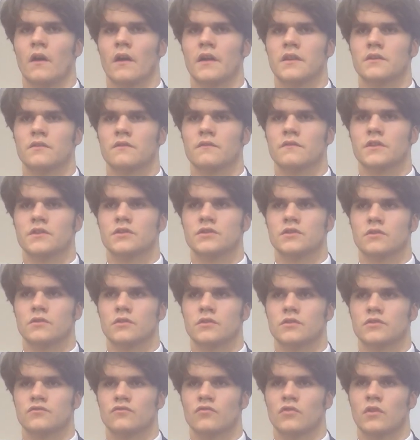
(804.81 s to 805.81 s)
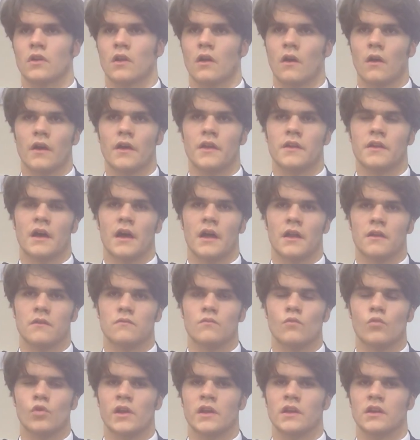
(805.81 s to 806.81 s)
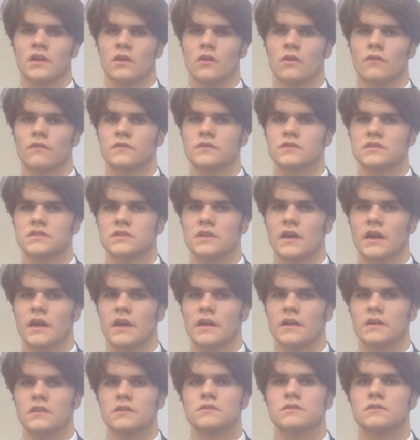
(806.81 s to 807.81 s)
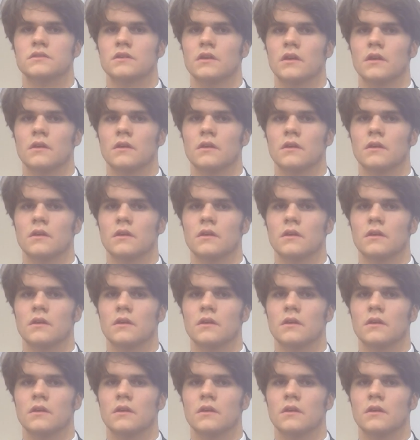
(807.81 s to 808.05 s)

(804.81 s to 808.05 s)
individual who's reliant and weaning off the state.